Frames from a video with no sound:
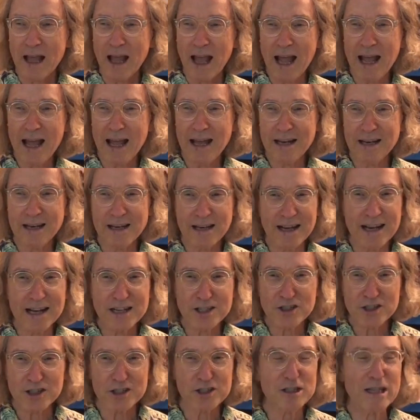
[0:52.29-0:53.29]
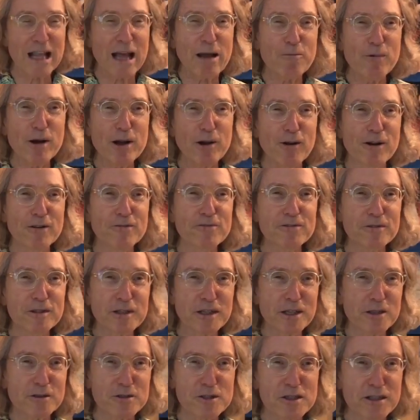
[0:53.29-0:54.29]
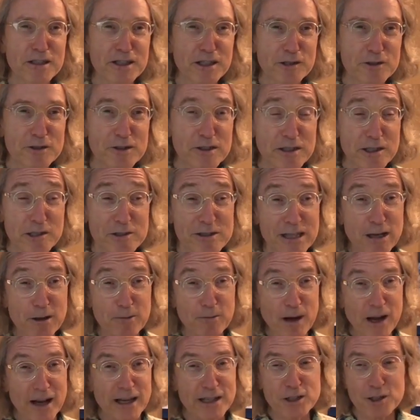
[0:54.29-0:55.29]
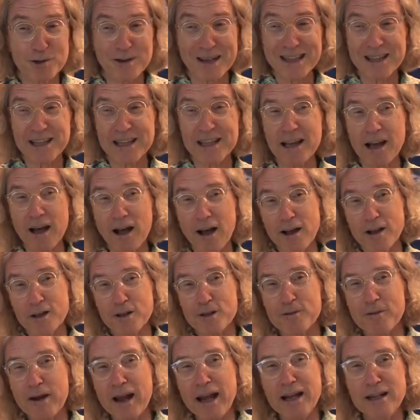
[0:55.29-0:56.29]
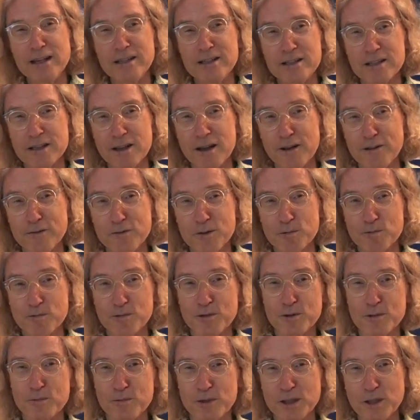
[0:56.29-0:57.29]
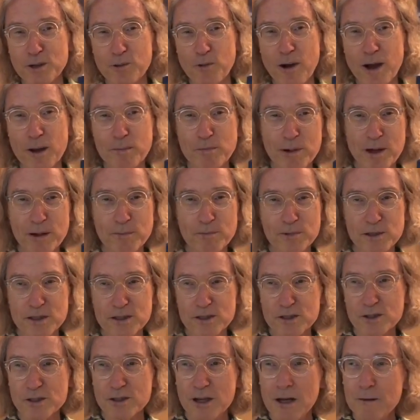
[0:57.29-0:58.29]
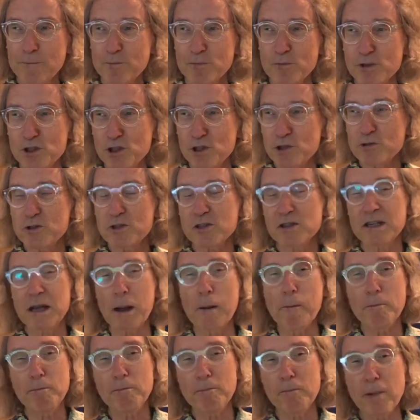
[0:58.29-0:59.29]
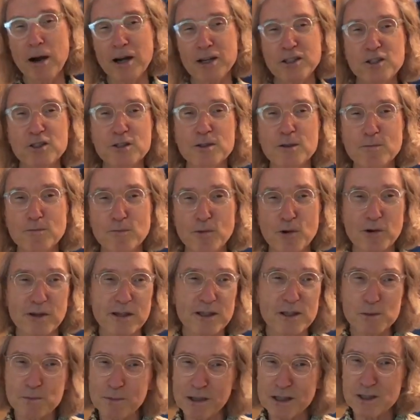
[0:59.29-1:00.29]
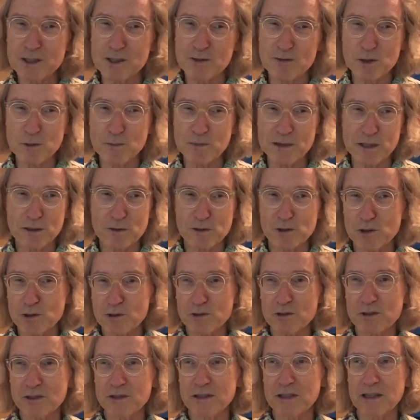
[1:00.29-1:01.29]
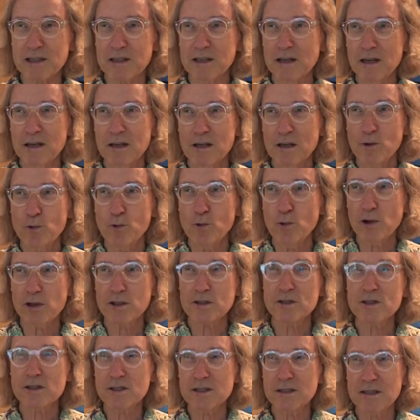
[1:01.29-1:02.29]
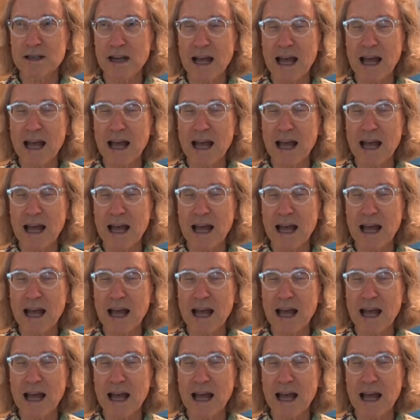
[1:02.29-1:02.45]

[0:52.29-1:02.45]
And it just, that went on for years and years and years. Now, mind you, at the other end of the room with the Watt Puppies was usually much more expensive speakers, usually Wilson